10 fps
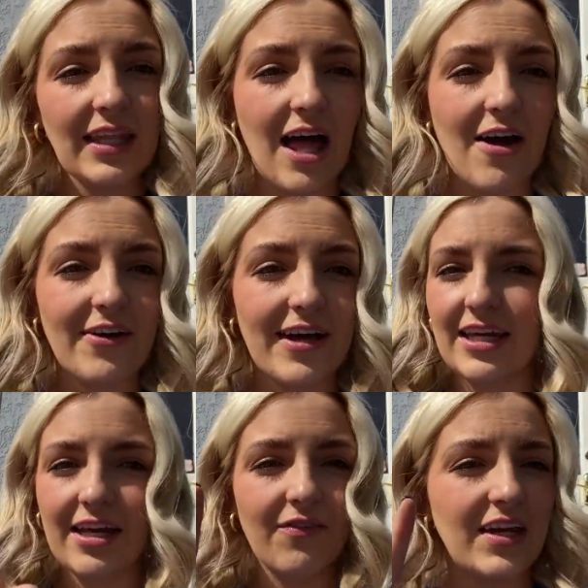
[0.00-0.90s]
love it.
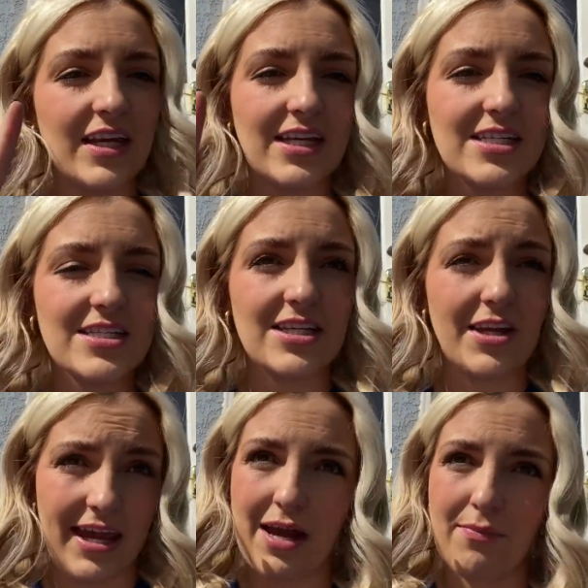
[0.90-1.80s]
The convenience, you
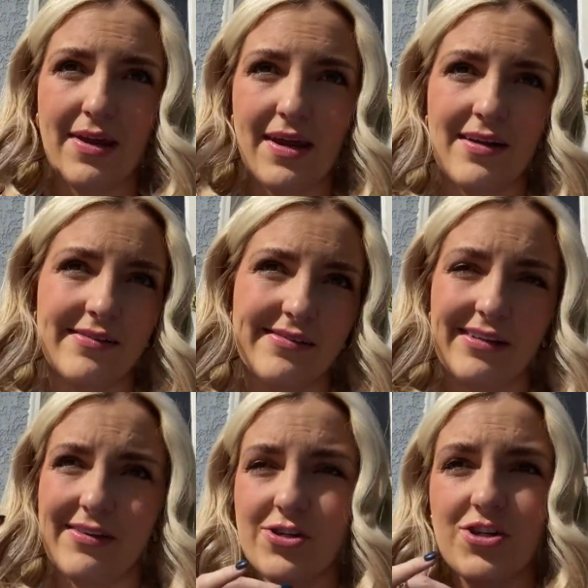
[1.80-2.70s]
can't beat.
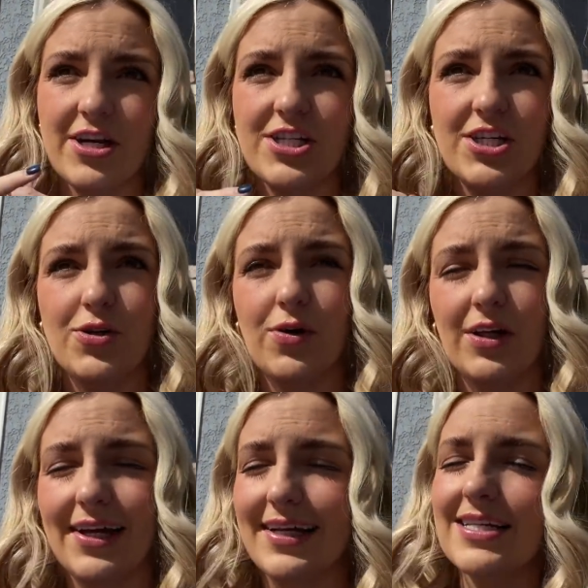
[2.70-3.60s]
Delivered straight to your door, like I